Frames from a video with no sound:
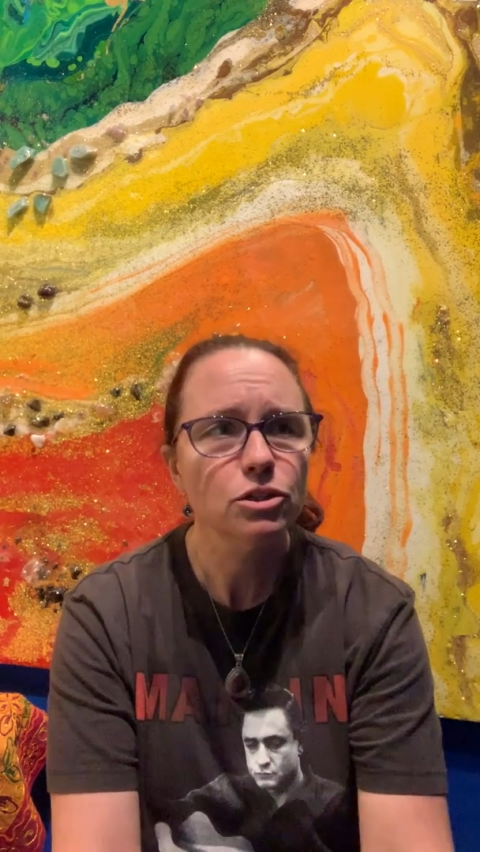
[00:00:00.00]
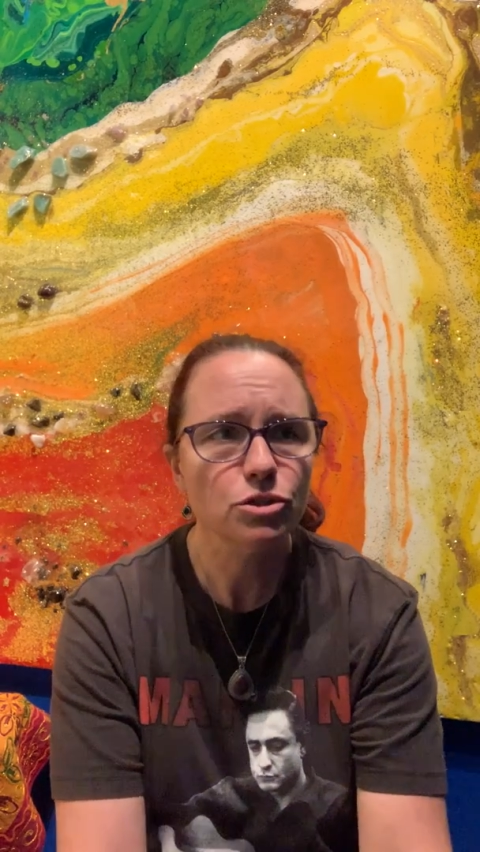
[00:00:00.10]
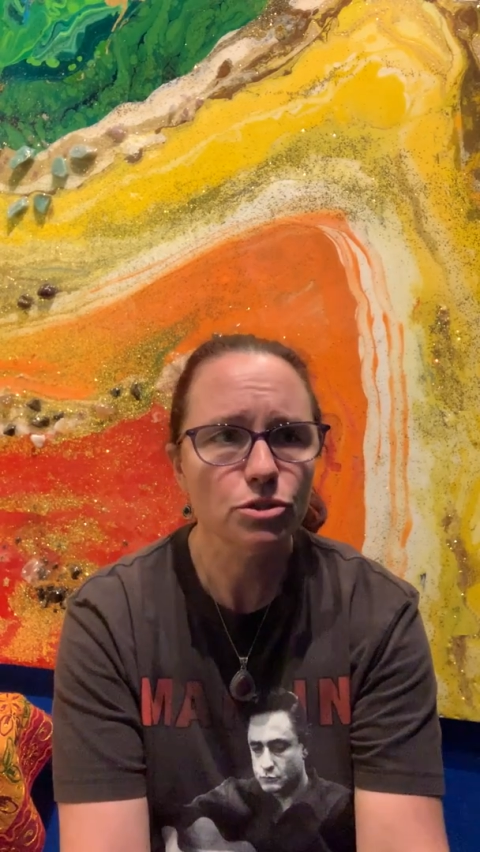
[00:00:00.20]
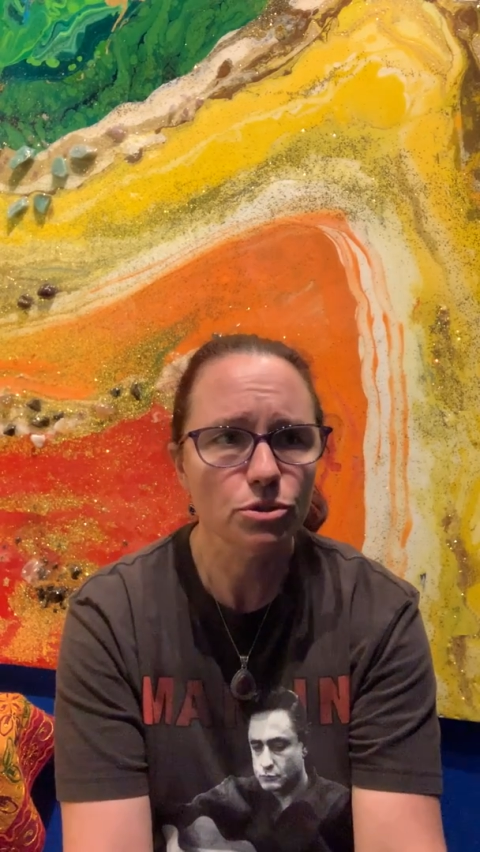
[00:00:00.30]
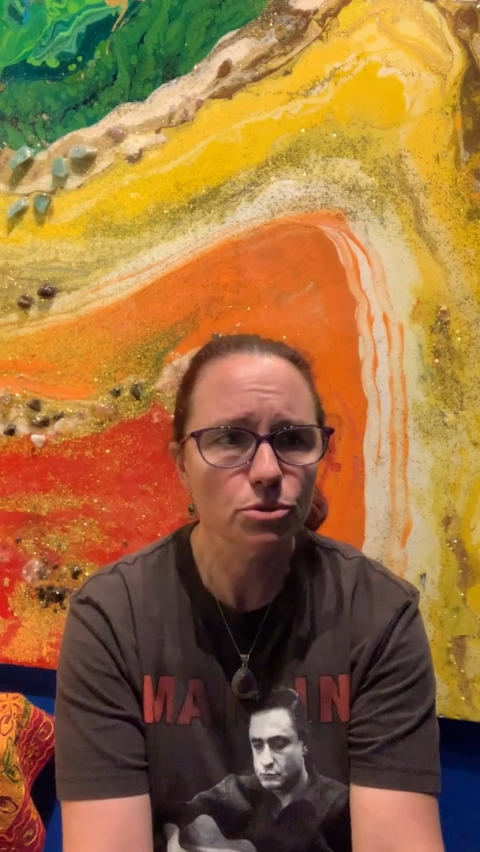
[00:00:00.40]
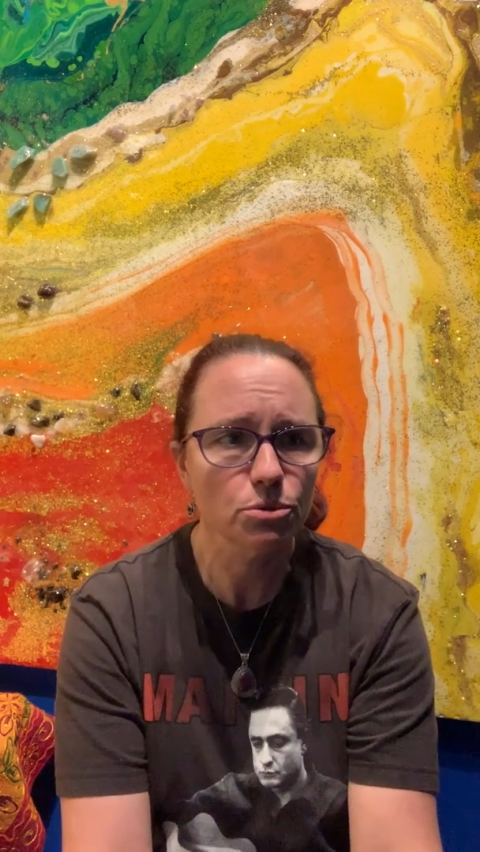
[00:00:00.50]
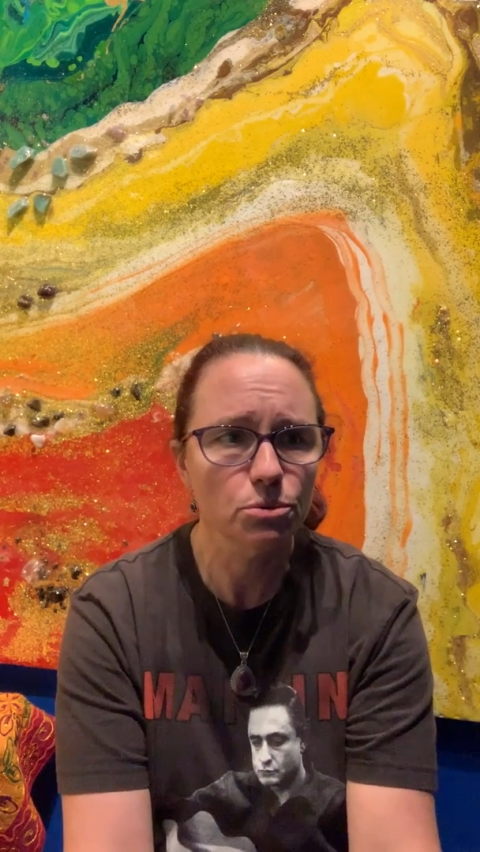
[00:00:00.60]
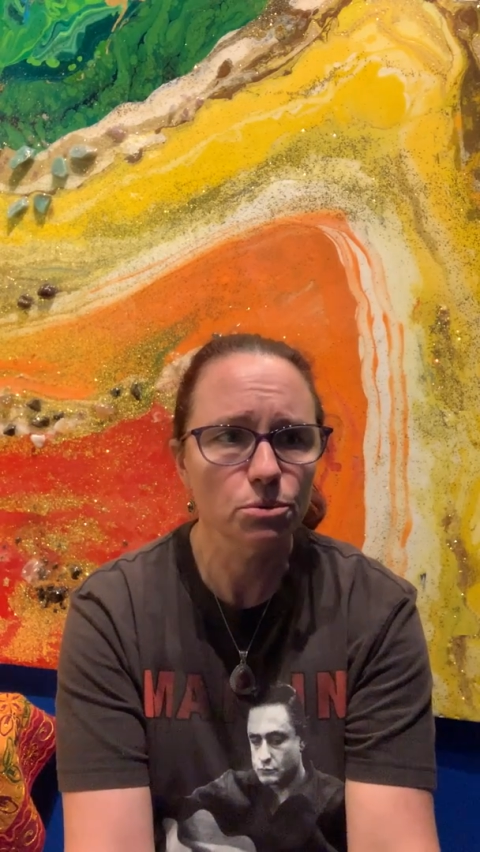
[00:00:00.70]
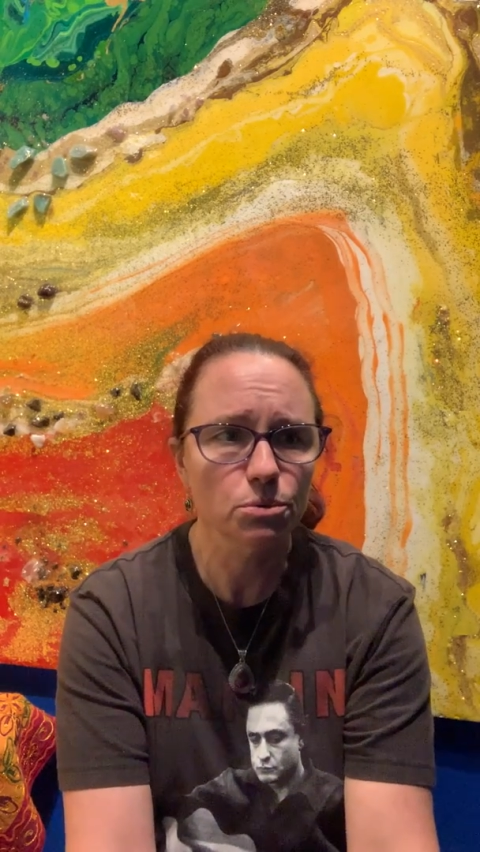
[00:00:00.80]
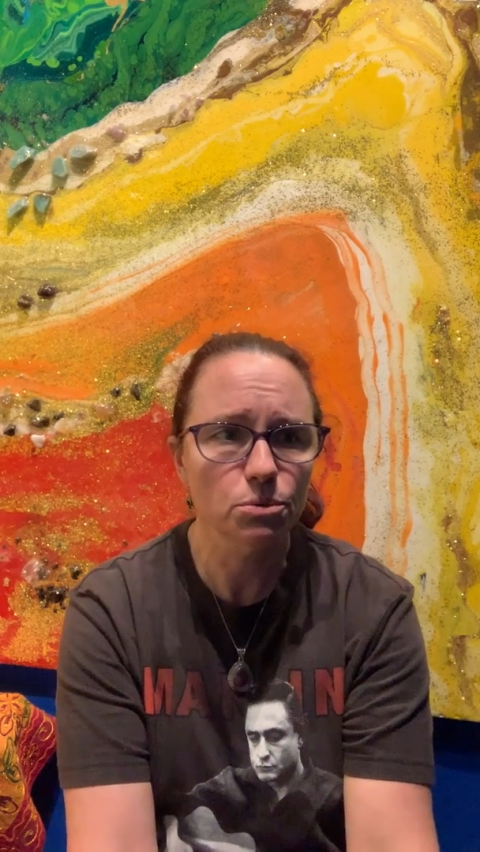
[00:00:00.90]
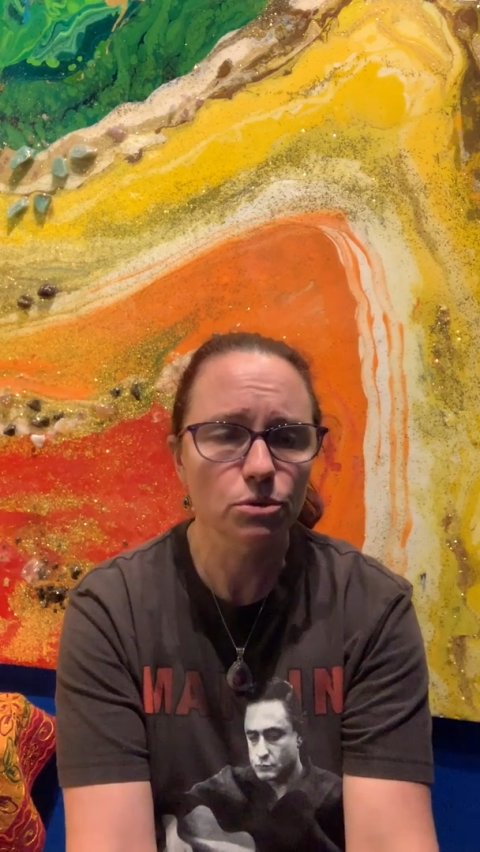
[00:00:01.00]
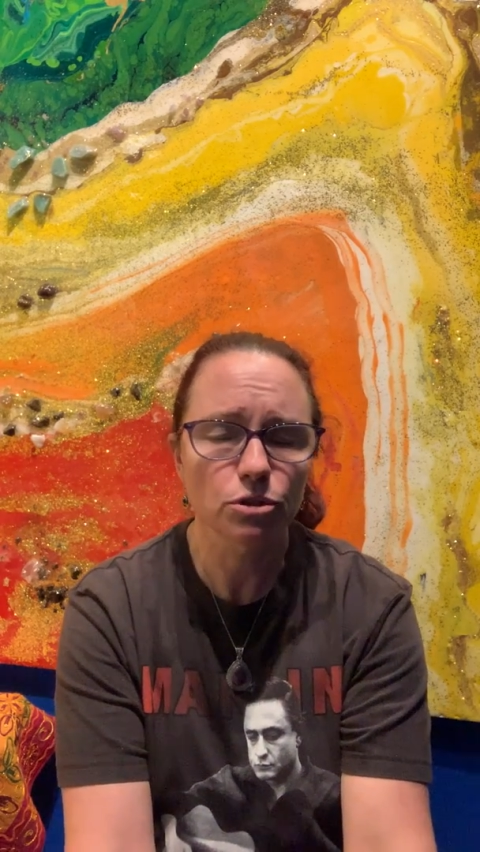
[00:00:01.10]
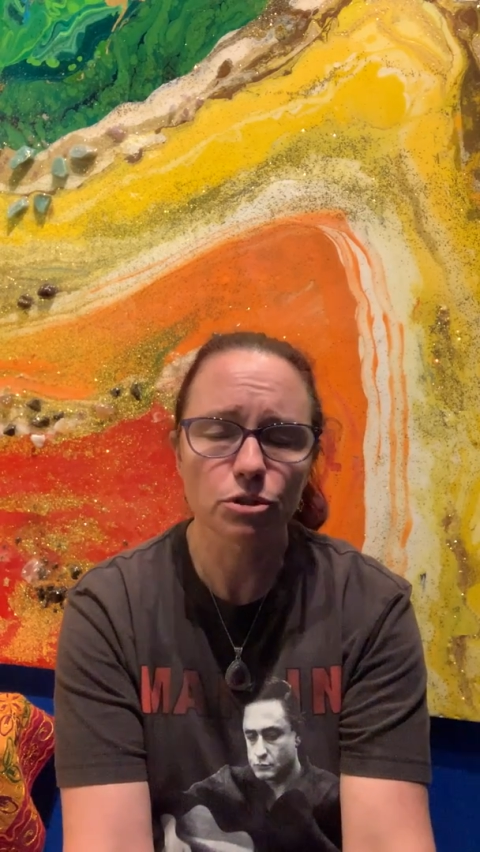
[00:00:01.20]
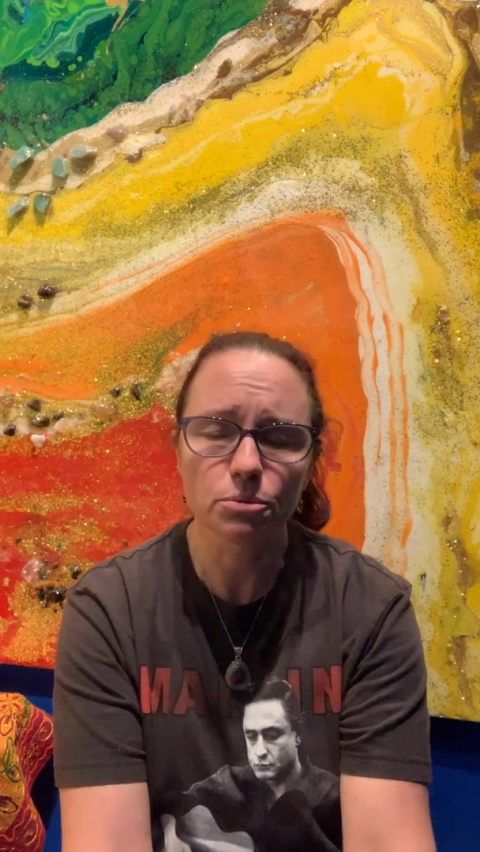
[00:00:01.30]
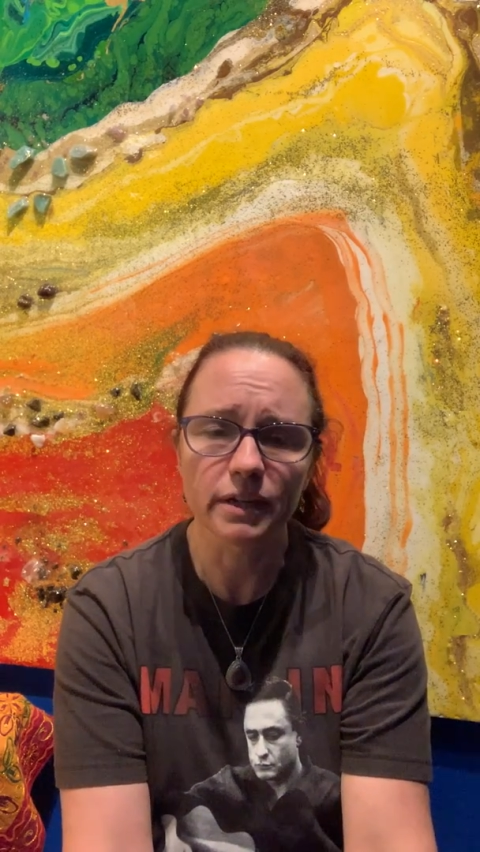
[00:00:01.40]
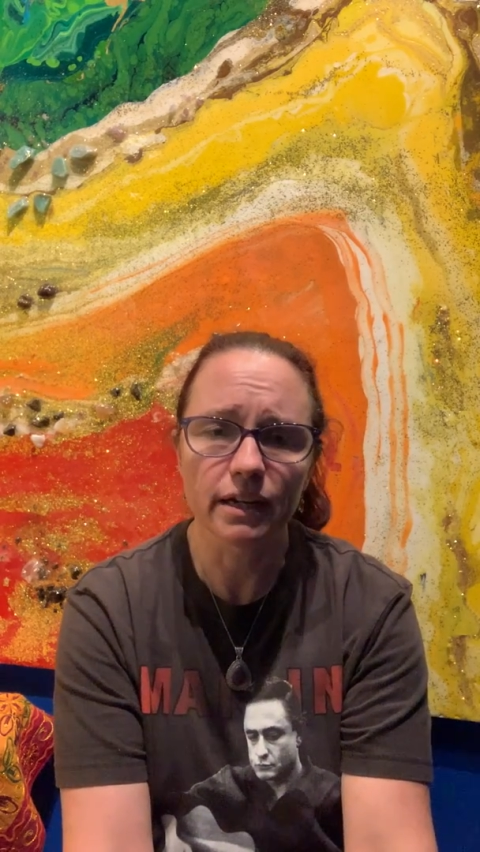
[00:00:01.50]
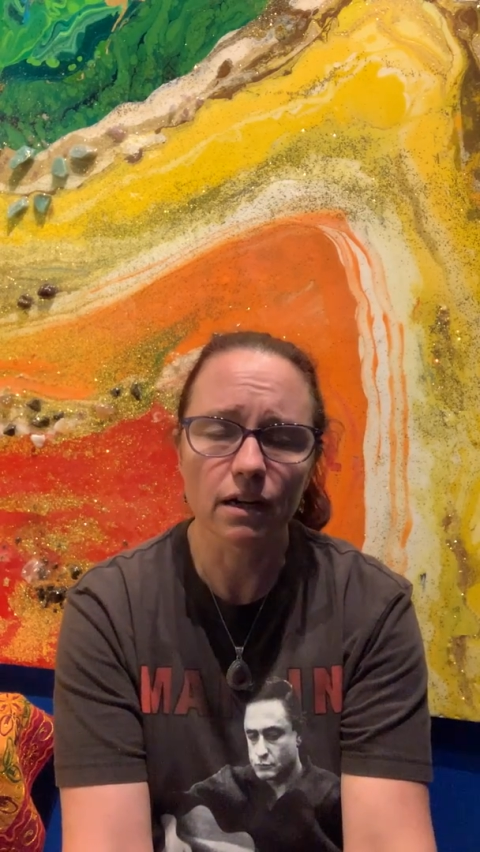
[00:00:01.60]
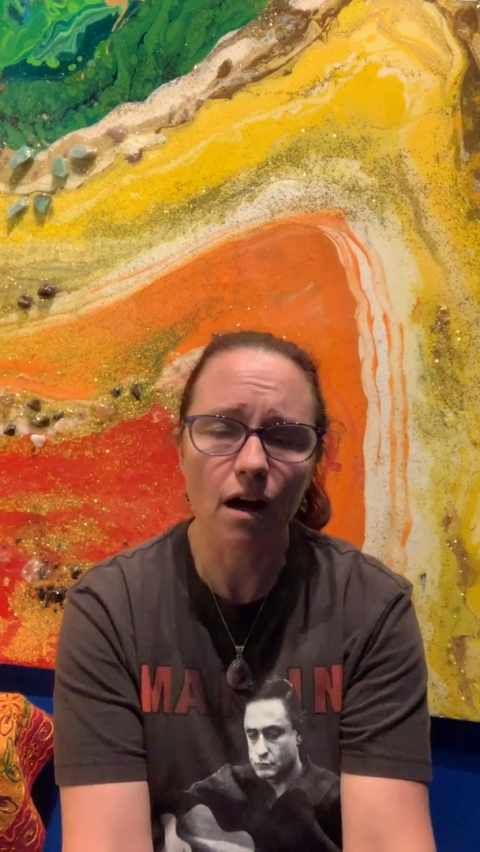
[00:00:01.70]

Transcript: to doing